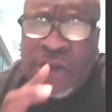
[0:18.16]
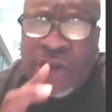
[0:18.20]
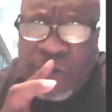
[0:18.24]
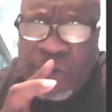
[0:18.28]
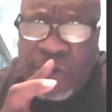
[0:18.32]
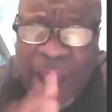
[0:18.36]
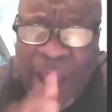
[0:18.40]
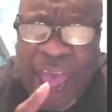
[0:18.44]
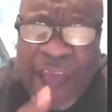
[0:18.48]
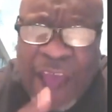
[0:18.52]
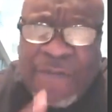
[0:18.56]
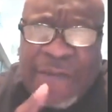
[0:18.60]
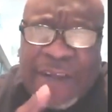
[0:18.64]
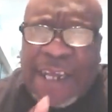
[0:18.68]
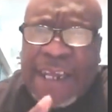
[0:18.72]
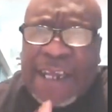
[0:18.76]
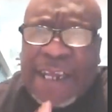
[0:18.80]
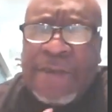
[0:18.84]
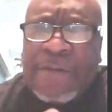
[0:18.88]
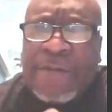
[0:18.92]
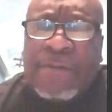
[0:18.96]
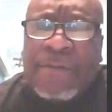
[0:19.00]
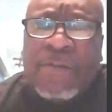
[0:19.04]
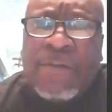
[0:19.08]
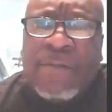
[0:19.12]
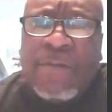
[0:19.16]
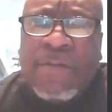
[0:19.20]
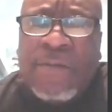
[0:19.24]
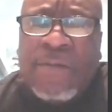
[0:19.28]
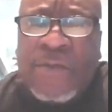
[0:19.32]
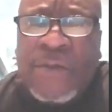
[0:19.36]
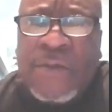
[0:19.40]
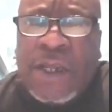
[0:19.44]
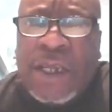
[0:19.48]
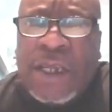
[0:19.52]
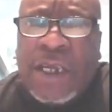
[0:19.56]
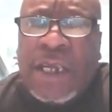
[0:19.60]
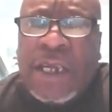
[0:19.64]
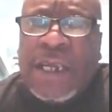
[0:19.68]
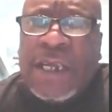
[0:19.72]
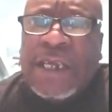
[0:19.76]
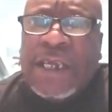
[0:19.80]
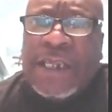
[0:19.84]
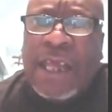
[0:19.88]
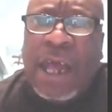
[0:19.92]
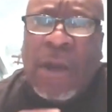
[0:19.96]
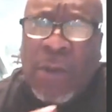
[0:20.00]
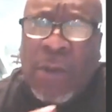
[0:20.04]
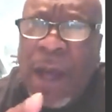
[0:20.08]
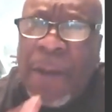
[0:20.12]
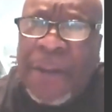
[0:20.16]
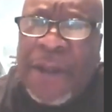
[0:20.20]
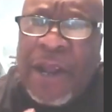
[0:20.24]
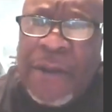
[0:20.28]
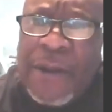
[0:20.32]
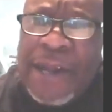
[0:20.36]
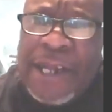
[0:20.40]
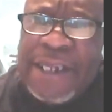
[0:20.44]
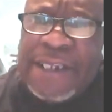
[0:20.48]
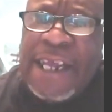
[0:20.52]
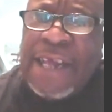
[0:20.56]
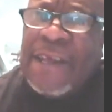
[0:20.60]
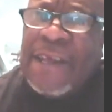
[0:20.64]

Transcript: Gravity. Now, what I'm going